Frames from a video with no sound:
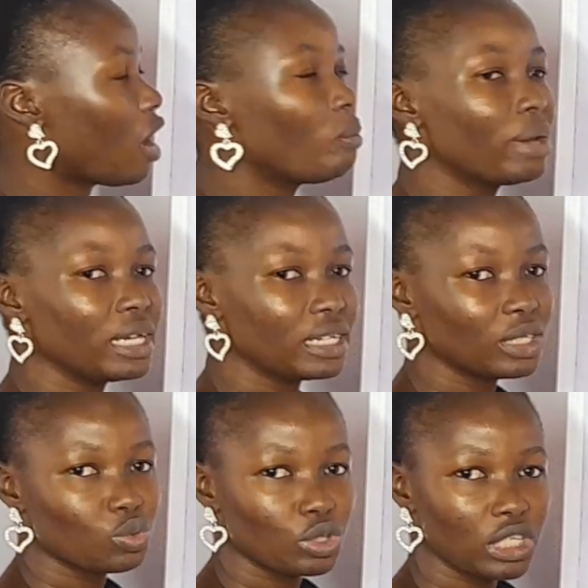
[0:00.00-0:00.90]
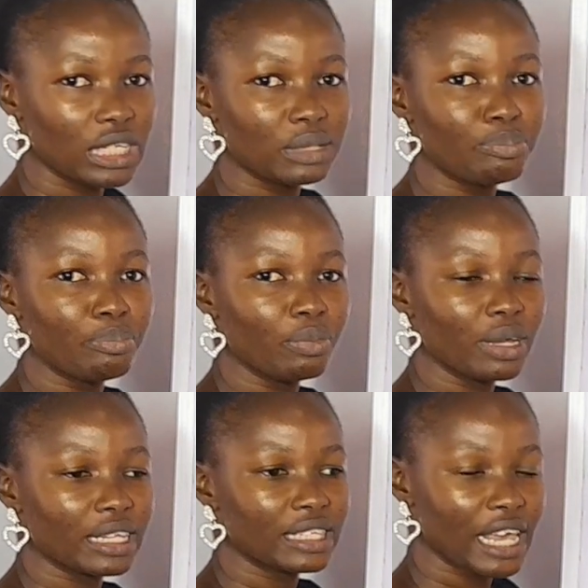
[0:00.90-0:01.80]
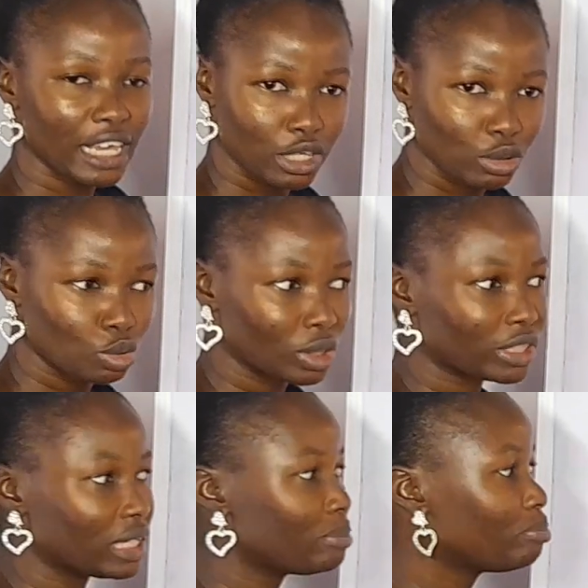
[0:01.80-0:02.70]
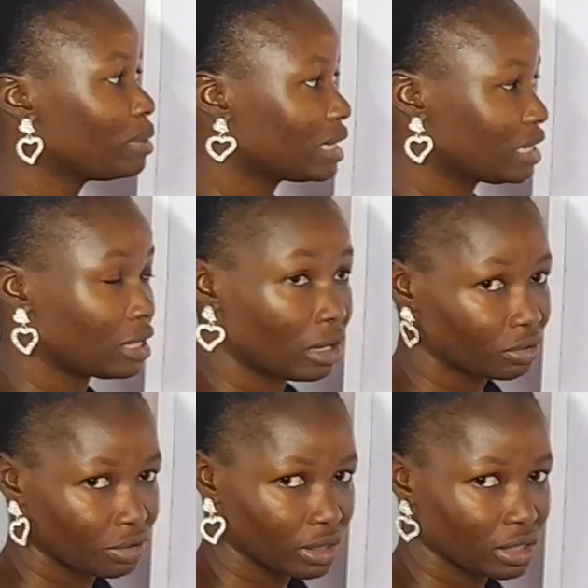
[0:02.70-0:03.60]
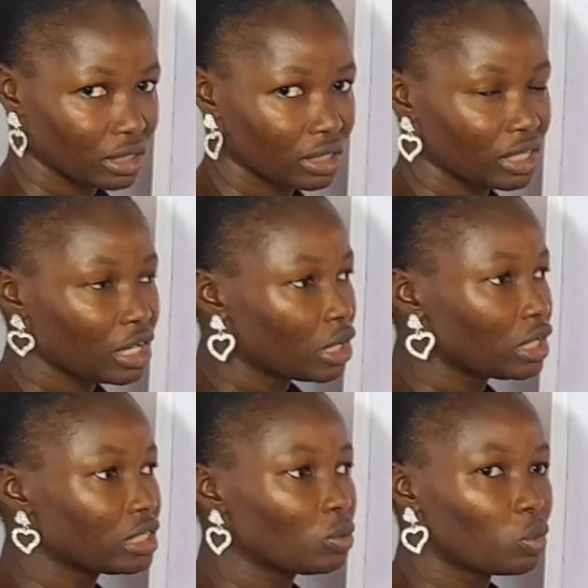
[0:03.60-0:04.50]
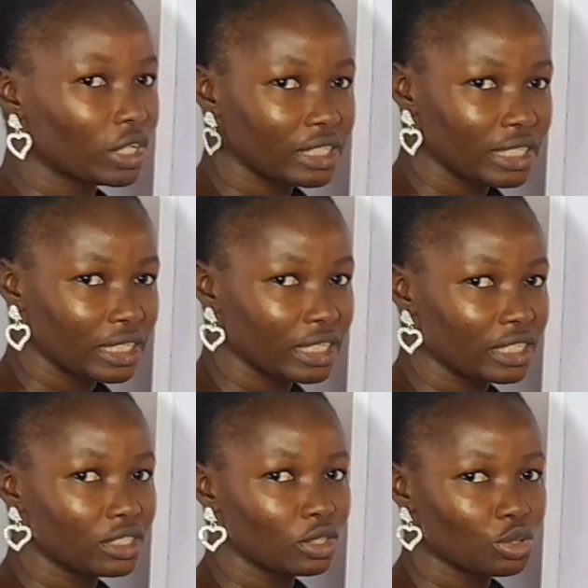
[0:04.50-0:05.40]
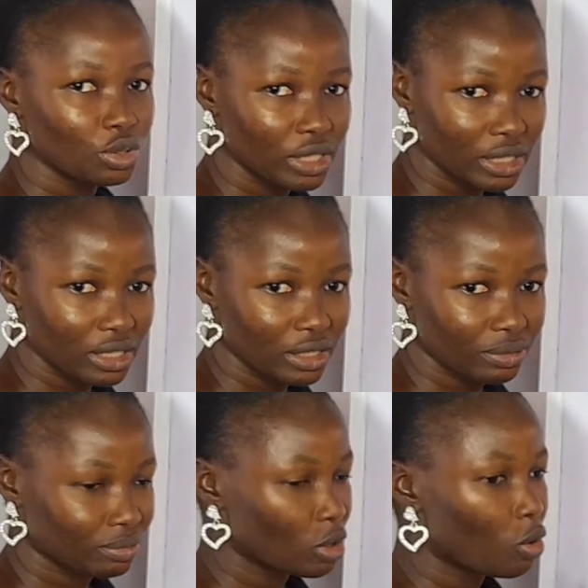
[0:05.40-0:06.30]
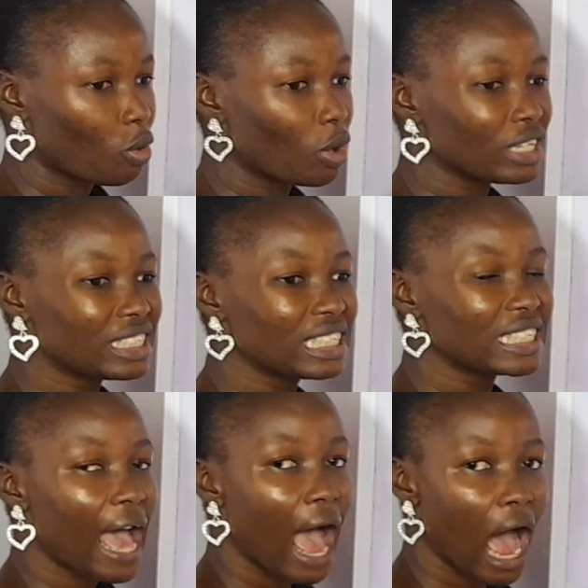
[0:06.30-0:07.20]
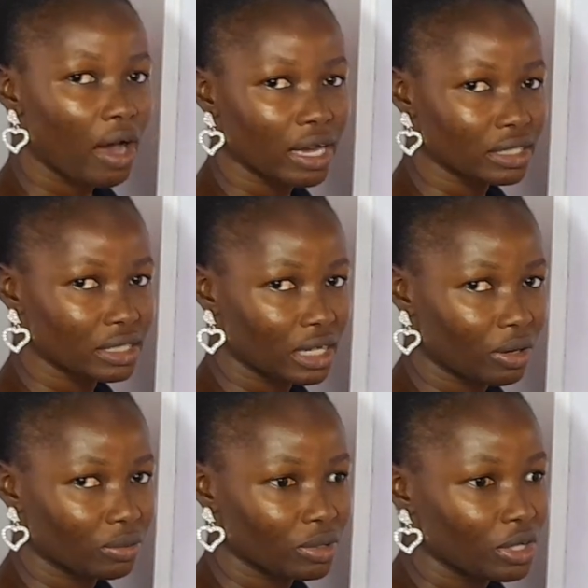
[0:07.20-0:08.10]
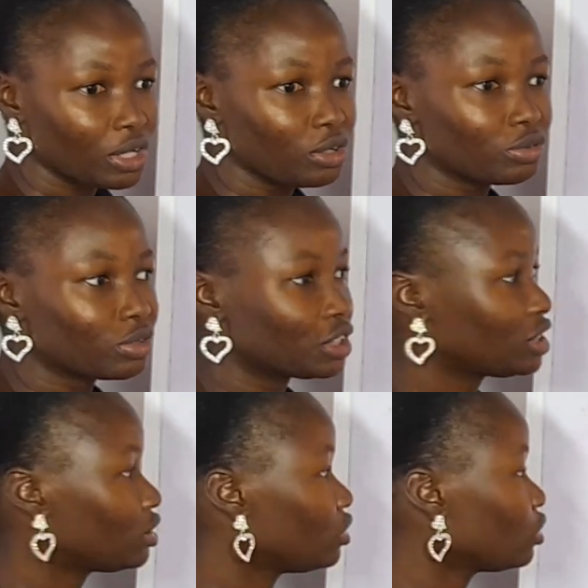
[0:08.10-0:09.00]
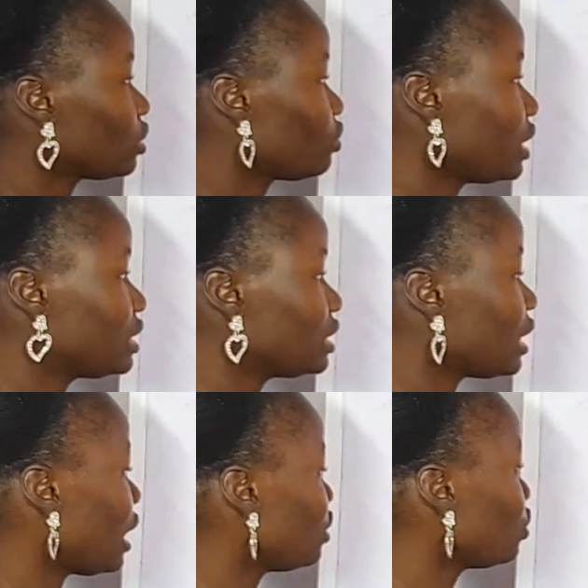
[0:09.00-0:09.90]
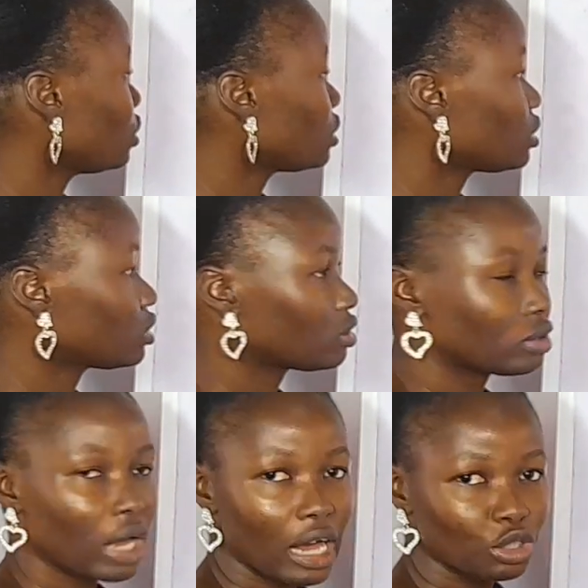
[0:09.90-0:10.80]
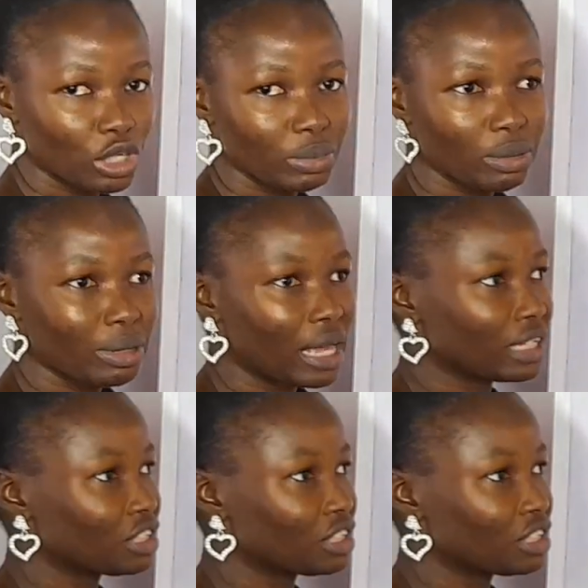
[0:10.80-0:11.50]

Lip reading: how many days will it take you to actually make the outfit. Is it 1 day? Is it 2 days? Or is it hours now? For dresses that are not actually using like